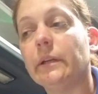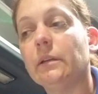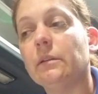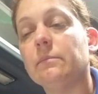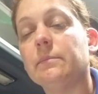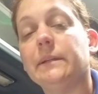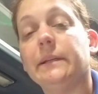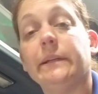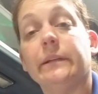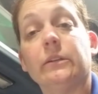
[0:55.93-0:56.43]
I'm
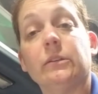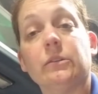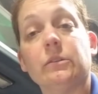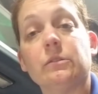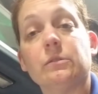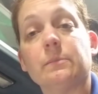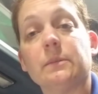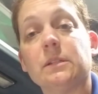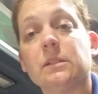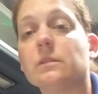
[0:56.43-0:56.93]
going to
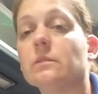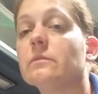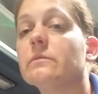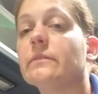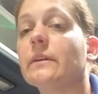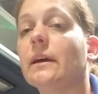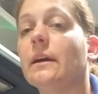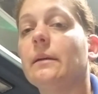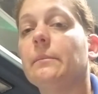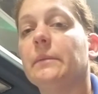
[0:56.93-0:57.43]
introduce myself.
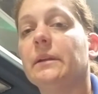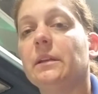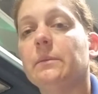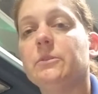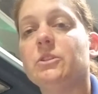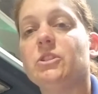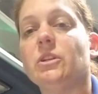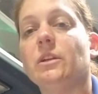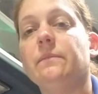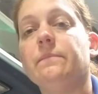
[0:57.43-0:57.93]
Hi, my name
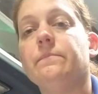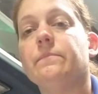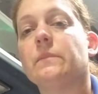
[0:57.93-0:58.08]
is Jen.